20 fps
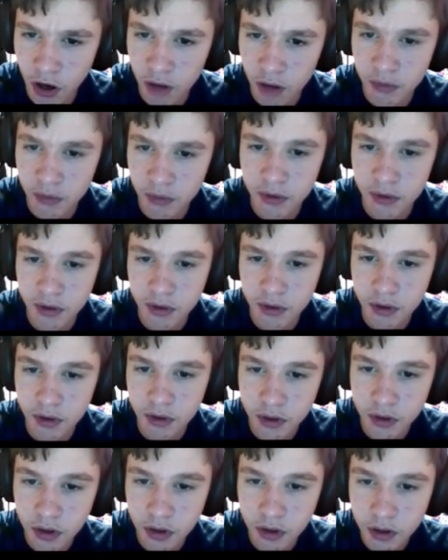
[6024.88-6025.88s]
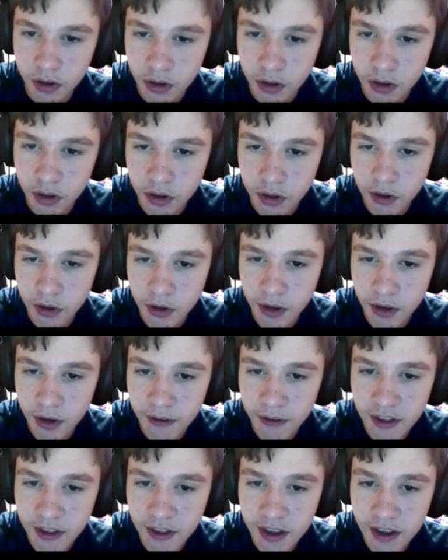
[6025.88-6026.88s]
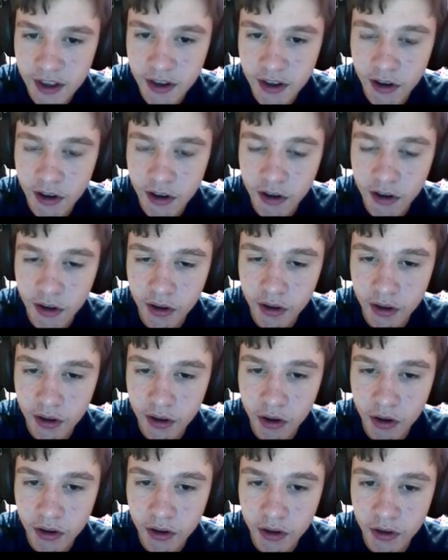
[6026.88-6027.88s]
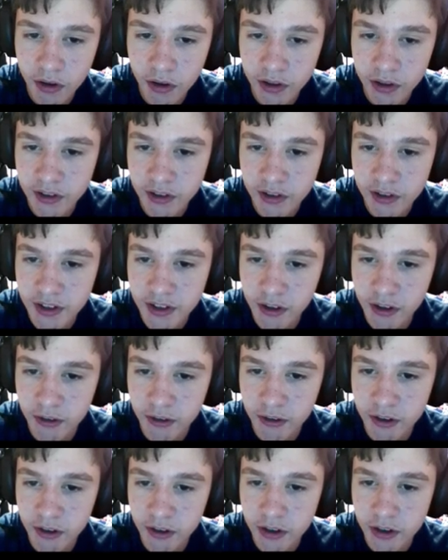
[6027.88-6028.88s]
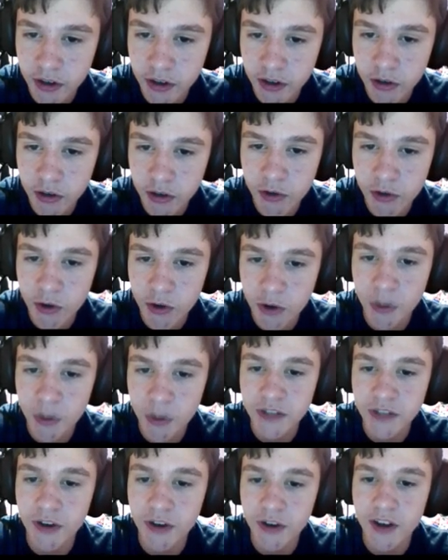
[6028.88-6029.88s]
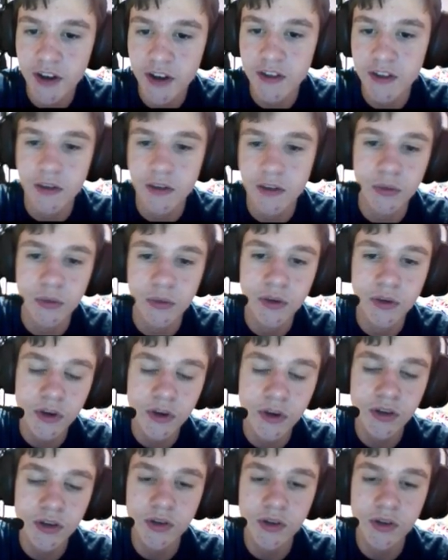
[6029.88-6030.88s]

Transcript: You don't have to take it all on yourself. You do so much for us. We want you to